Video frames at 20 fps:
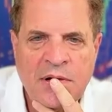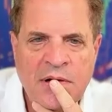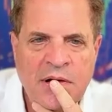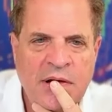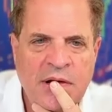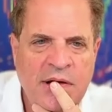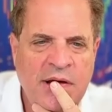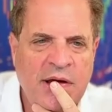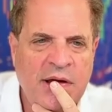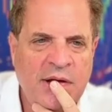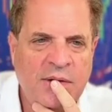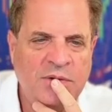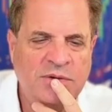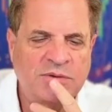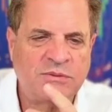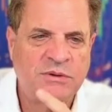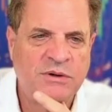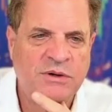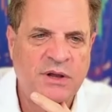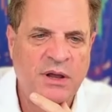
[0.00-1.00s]
Yeah, which
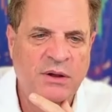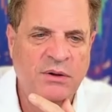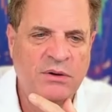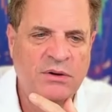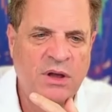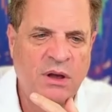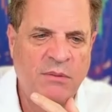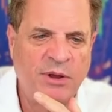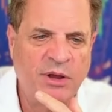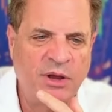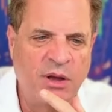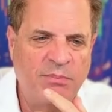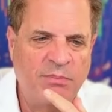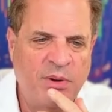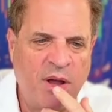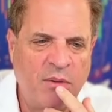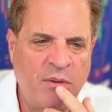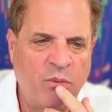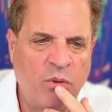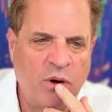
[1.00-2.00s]
we're coming up
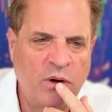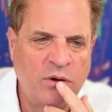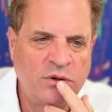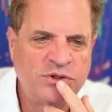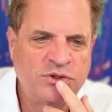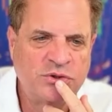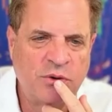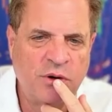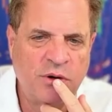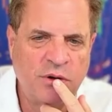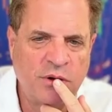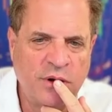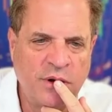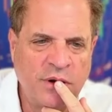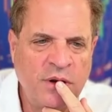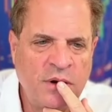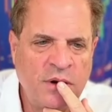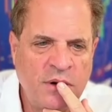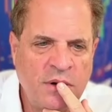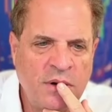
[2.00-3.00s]
on one shortly.
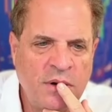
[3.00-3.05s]
Yeah,